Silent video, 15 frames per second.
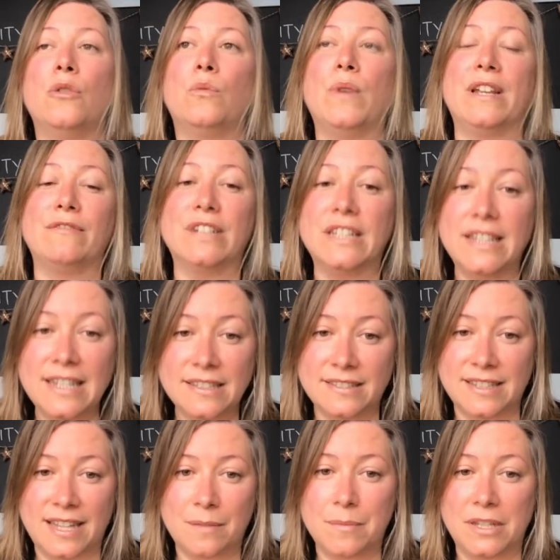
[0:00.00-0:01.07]
We release
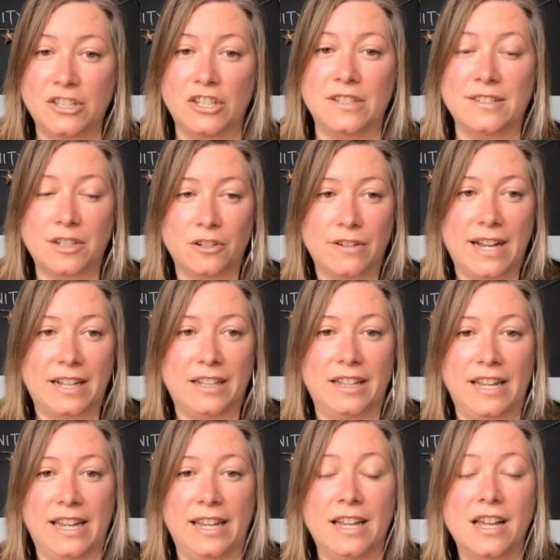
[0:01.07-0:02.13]
the emissions
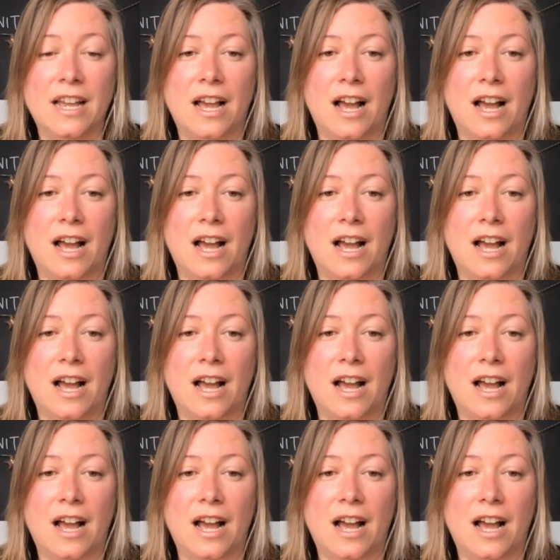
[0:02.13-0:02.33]
correctly.